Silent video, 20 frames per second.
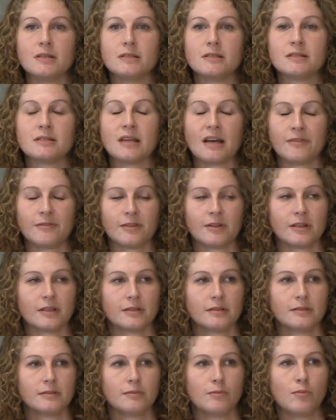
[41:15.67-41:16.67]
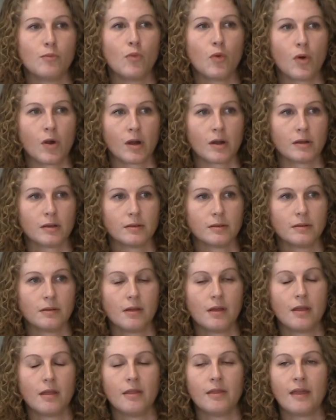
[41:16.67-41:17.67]
suffer more
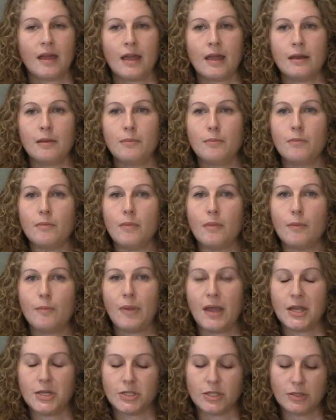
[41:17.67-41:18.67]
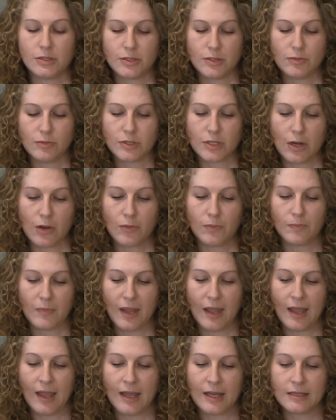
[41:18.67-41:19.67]
than patients who don't.
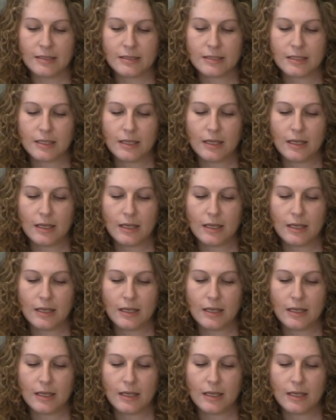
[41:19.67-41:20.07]
And